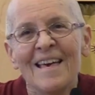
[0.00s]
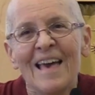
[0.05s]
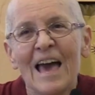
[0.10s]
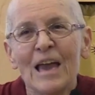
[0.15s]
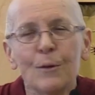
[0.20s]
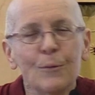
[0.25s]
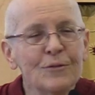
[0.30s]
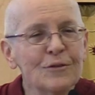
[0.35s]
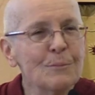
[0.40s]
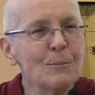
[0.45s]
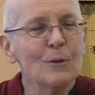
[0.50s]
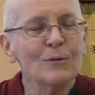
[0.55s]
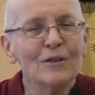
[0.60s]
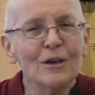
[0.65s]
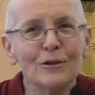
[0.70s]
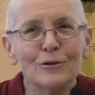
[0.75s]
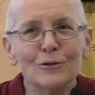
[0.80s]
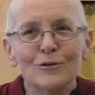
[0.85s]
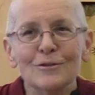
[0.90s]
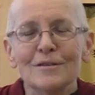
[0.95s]
And it was the most
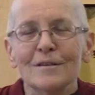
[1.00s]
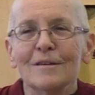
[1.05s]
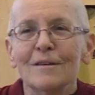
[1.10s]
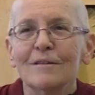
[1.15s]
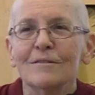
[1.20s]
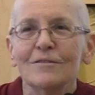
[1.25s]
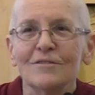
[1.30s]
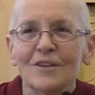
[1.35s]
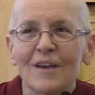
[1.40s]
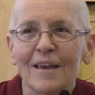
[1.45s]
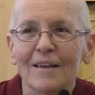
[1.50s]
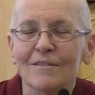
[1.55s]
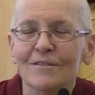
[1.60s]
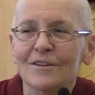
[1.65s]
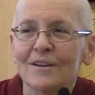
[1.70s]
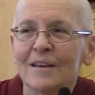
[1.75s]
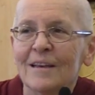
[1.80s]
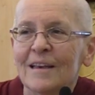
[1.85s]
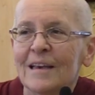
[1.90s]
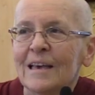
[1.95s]
interesting
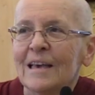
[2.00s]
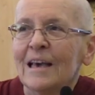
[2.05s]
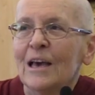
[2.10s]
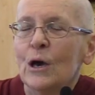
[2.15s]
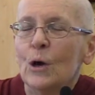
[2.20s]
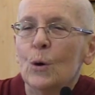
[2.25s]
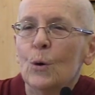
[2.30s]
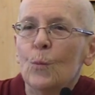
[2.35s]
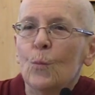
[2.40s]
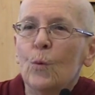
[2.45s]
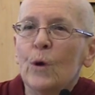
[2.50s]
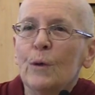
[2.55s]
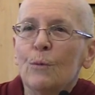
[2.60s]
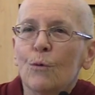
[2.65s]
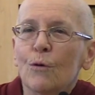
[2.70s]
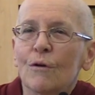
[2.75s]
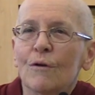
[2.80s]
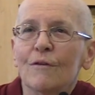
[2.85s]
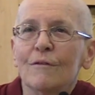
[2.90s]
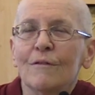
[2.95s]
exchange. We
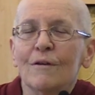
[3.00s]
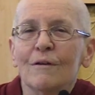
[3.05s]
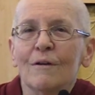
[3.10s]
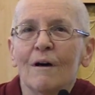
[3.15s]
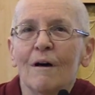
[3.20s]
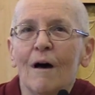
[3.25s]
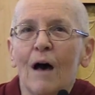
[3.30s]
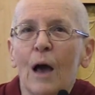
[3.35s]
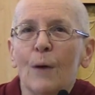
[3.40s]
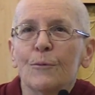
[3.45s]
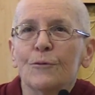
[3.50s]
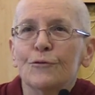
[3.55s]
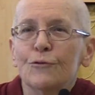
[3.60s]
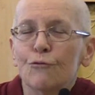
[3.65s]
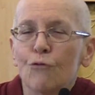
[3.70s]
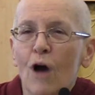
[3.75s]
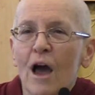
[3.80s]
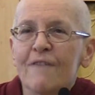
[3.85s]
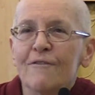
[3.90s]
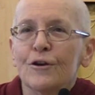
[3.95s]
were, I was
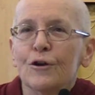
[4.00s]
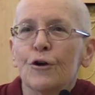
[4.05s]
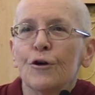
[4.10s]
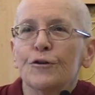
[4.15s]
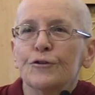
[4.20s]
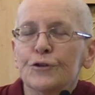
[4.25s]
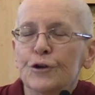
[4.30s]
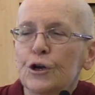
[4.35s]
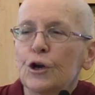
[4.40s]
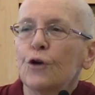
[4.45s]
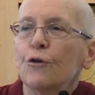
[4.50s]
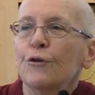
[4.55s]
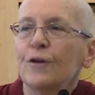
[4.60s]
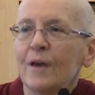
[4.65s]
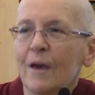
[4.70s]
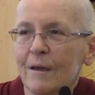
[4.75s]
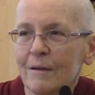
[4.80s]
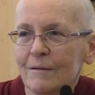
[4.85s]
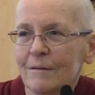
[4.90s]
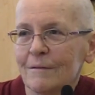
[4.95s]
driving her to
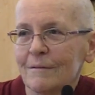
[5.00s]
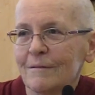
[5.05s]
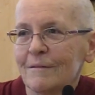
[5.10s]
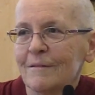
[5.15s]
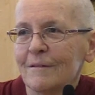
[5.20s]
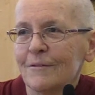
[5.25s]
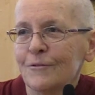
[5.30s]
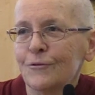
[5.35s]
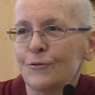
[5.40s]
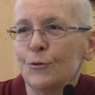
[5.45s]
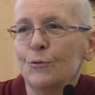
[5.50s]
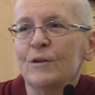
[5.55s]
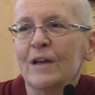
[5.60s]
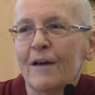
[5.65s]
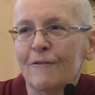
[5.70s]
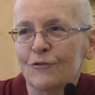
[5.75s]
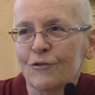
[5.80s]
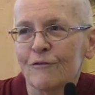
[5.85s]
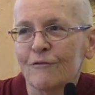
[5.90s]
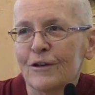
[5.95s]
create. Soon
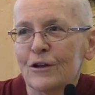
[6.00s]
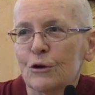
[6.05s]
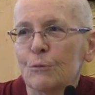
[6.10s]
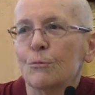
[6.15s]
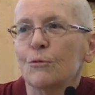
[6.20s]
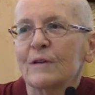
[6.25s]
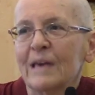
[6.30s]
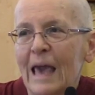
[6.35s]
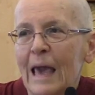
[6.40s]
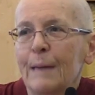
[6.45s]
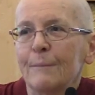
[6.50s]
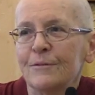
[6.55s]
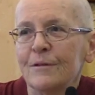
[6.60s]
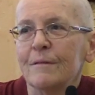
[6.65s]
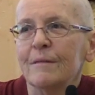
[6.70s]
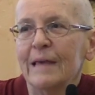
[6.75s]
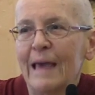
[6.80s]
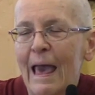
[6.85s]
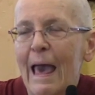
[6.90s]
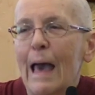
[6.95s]
after Venerable came to
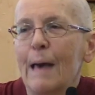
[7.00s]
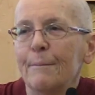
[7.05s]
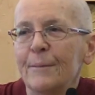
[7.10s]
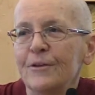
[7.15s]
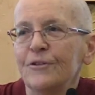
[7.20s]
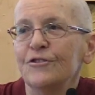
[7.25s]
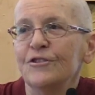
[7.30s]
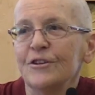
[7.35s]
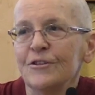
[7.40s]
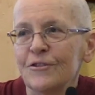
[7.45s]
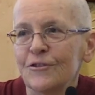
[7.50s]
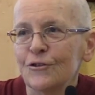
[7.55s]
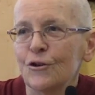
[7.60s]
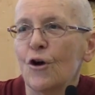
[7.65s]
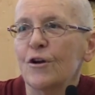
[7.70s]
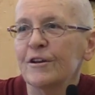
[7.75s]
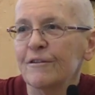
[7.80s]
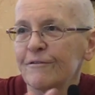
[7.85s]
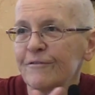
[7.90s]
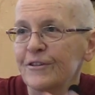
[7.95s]
the Abbey, she
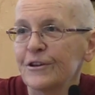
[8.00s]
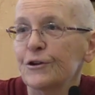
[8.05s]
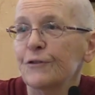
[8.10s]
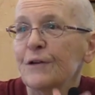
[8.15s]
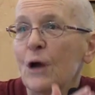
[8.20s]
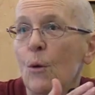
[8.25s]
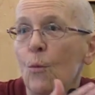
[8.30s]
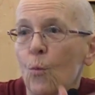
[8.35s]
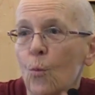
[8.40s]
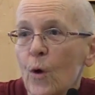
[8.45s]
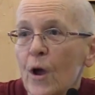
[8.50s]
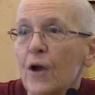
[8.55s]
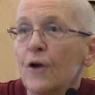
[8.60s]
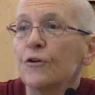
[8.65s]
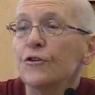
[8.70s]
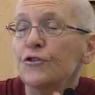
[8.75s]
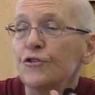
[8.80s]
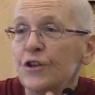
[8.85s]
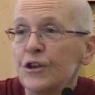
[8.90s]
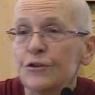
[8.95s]
started figuring out
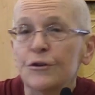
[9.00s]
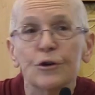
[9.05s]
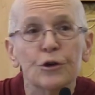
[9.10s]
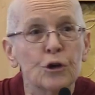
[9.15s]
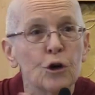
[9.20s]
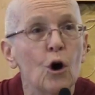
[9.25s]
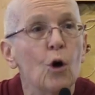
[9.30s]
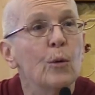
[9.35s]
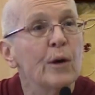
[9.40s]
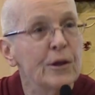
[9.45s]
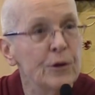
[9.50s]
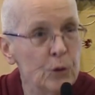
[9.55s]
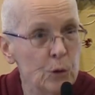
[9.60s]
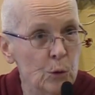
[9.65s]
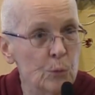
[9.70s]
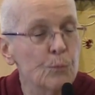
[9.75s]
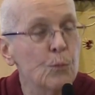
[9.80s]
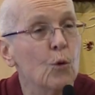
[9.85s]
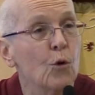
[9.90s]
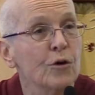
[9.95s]
where she could go in
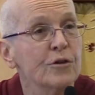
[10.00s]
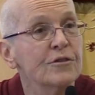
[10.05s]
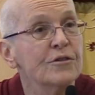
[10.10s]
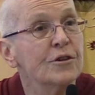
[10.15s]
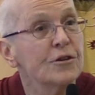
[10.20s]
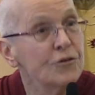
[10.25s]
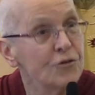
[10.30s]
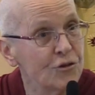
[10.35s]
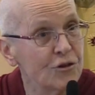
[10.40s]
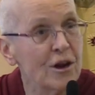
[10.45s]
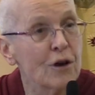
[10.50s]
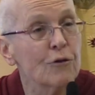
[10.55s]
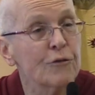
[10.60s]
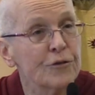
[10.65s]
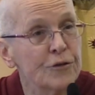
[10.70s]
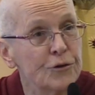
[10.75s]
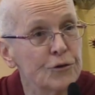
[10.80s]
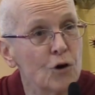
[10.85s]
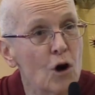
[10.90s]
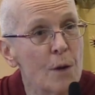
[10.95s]
Newport to share
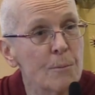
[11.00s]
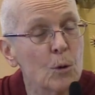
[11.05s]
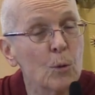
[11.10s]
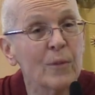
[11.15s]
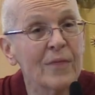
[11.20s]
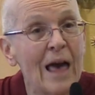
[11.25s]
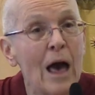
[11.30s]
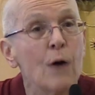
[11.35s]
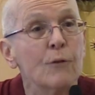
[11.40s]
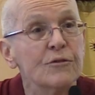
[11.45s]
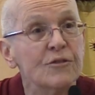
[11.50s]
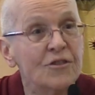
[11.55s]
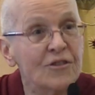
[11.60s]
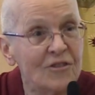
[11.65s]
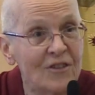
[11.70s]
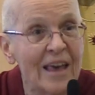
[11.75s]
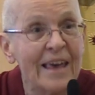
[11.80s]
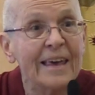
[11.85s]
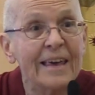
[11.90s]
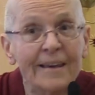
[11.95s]
the Dharma without
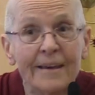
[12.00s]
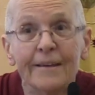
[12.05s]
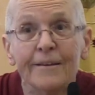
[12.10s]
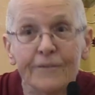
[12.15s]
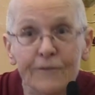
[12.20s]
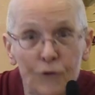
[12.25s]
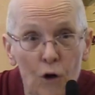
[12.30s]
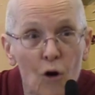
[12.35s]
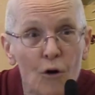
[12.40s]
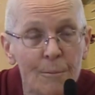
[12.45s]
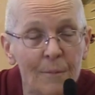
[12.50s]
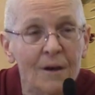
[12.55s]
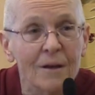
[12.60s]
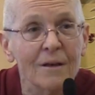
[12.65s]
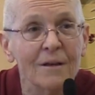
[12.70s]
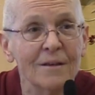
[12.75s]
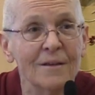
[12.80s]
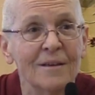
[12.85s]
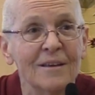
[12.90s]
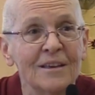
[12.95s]
saying Dharma.
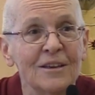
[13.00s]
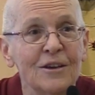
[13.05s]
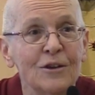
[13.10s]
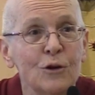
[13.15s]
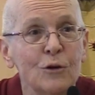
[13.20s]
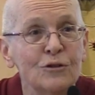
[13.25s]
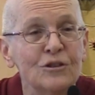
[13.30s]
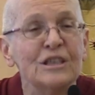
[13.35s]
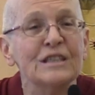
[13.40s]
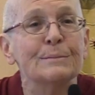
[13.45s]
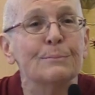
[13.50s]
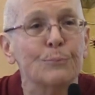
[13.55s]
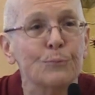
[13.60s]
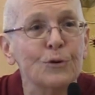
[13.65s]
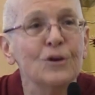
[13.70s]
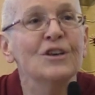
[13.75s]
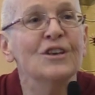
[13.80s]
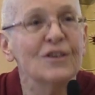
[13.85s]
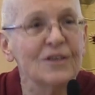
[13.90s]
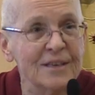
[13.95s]
You know, she's
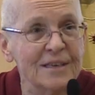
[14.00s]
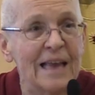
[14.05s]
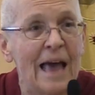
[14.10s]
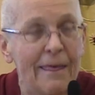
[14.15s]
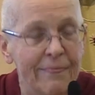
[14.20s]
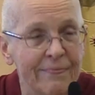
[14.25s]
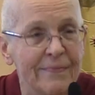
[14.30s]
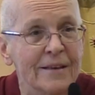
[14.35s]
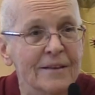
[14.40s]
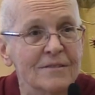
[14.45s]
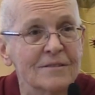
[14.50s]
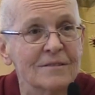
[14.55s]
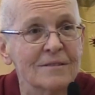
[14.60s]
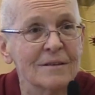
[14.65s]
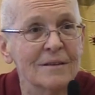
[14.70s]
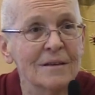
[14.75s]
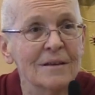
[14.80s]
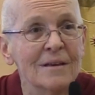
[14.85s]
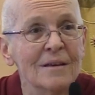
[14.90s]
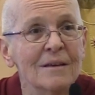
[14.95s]
brilliant at this,
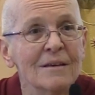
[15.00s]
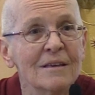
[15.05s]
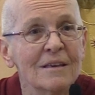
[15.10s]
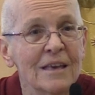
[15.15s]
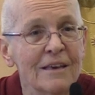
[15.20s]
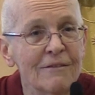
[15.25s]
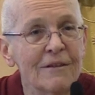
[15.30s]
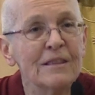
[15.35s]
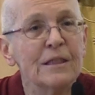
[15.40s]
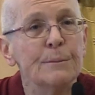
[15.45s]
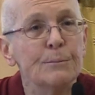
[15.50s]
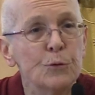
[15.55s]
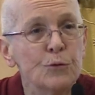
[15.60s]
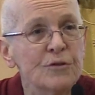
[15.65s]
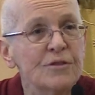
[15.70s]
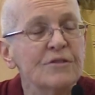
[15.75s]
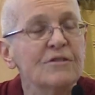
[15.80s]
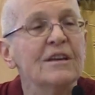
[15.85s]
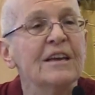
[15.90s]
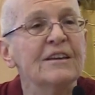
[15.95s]
giving the
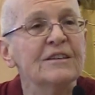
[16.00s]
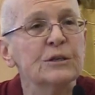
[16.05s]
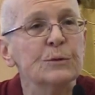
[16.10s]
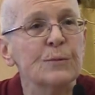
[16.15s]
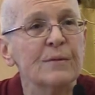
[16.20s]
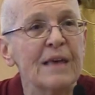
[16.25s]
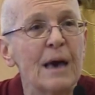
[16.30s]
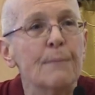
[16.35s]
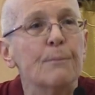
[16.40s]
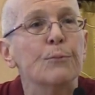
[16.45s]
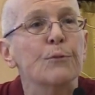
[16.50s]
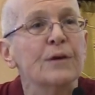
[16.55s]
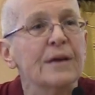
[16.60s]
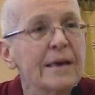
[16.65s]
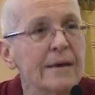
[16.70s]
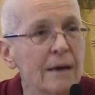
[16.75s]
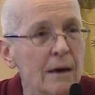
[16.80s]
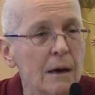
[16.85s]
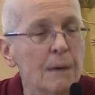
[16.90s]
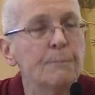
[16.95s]
Buddhist teachings without
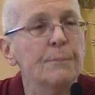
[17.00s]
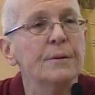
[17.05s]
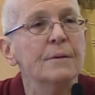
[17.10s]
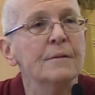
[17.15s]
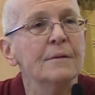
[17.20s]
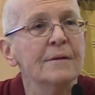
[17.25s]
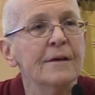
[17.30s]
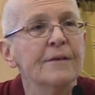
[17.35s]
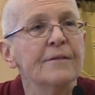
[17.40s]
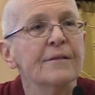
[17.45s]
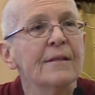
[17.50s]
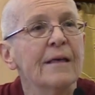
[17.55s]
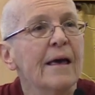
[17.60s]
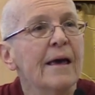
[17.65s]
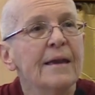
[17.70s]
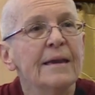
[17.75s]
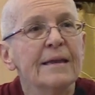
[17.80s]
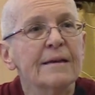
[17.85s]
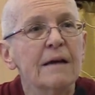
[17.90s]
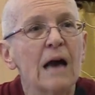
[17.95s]
bringing up
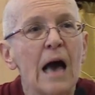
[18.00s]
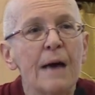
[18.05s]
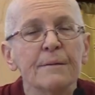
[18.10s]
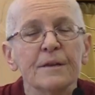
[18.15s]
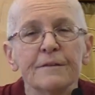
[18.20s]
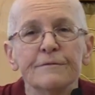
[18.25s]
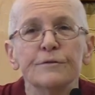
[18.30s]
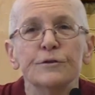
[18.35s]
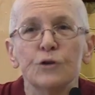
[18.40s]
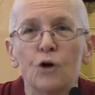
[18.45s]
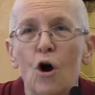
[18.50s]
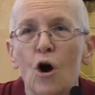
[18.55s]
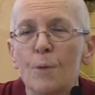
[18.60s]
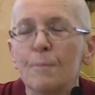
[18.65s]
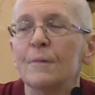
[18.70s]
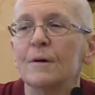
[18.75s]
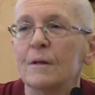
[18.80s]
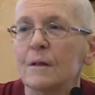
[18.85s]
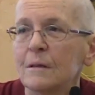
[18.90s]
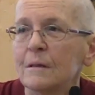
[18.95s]
any kind of
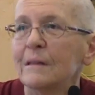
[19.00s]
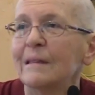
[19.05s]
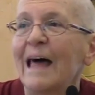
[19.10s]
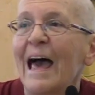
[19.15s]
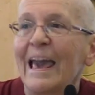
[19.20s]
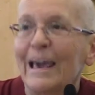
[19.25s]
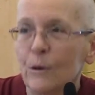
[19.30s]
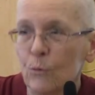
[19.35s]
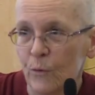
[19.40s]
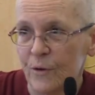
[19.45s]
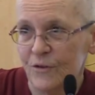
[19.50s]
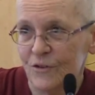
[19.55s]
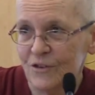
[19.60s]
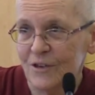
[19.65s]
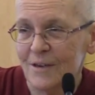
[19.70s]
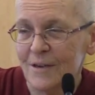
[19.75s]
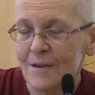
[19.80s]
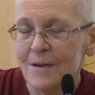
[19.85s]
Dharma language.